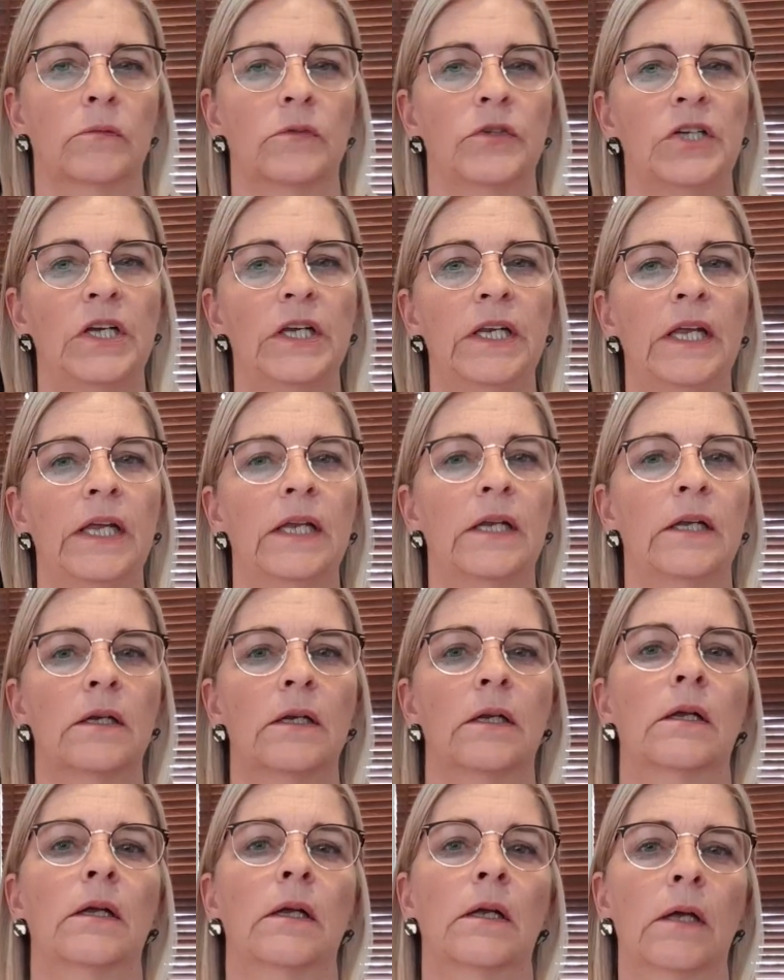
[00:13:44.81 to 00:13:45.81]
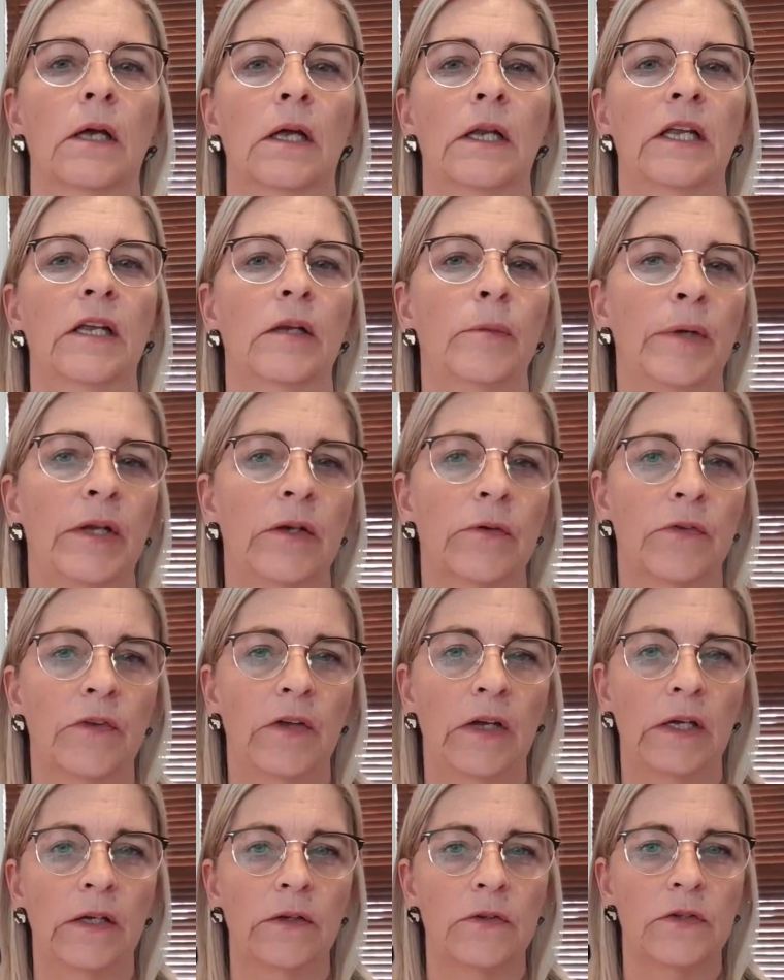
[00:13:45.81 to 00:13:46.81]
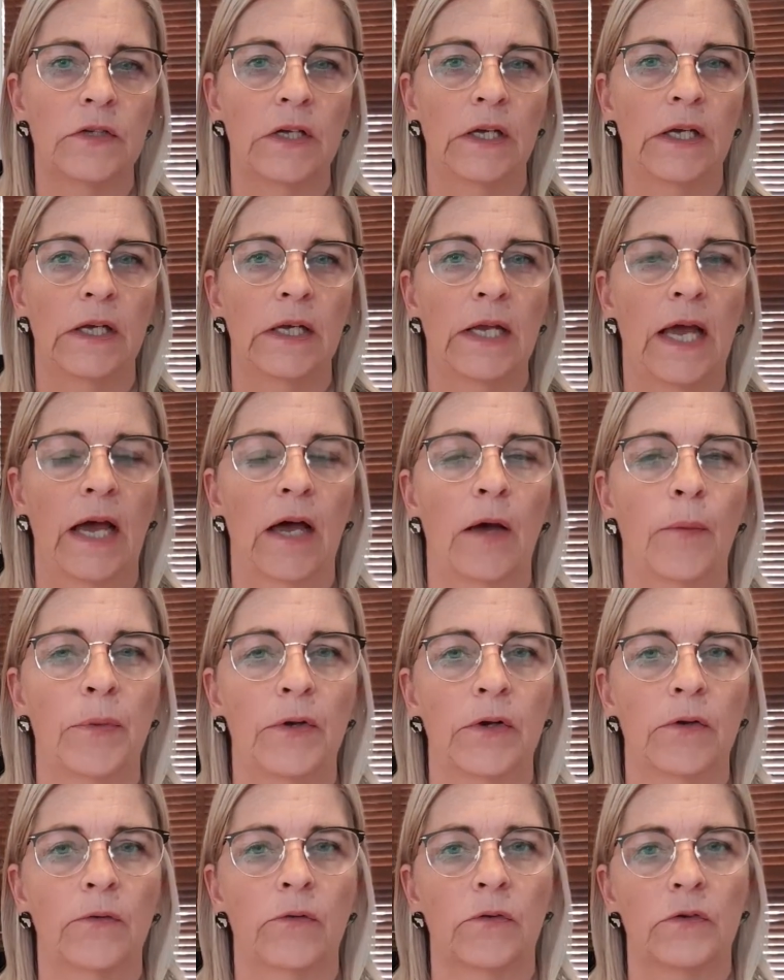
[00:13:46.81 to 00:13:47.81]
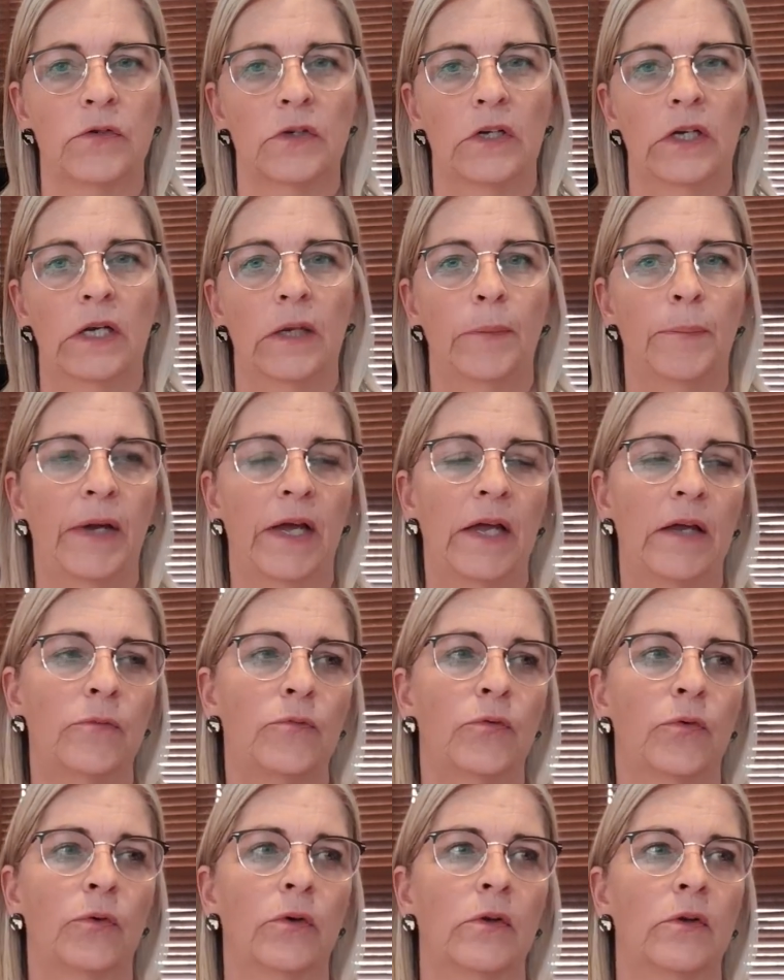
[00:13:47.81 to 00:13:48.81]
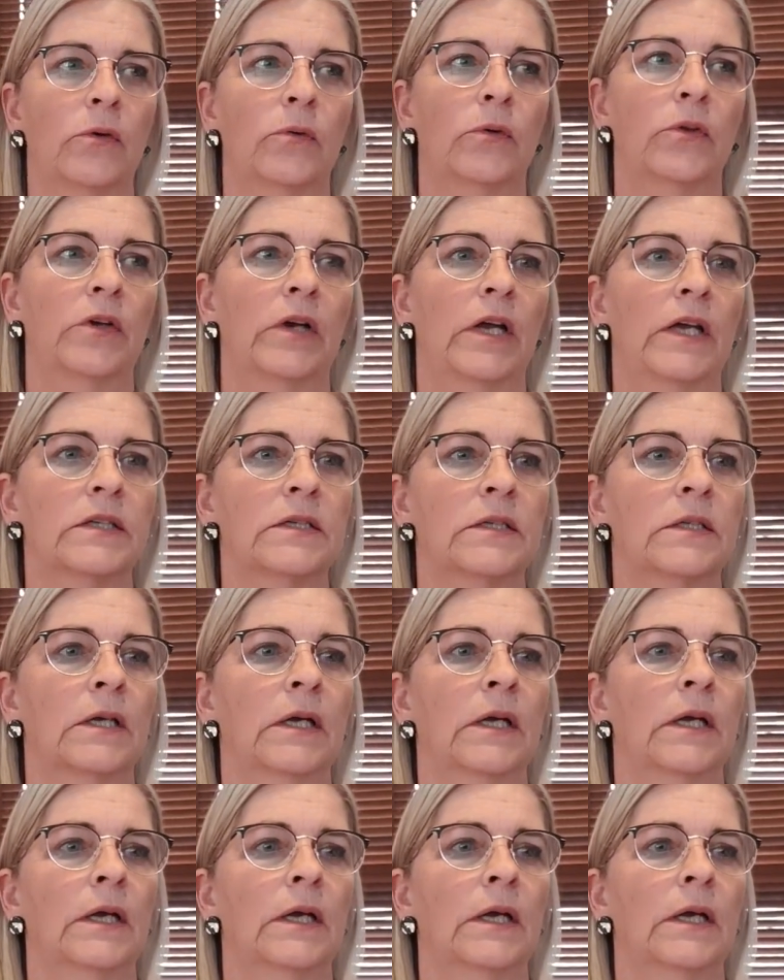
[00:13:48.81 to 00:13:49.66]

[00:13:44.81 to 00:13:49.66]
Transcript: she needed a little bit of TLC and help, and it was really painful and all the rest.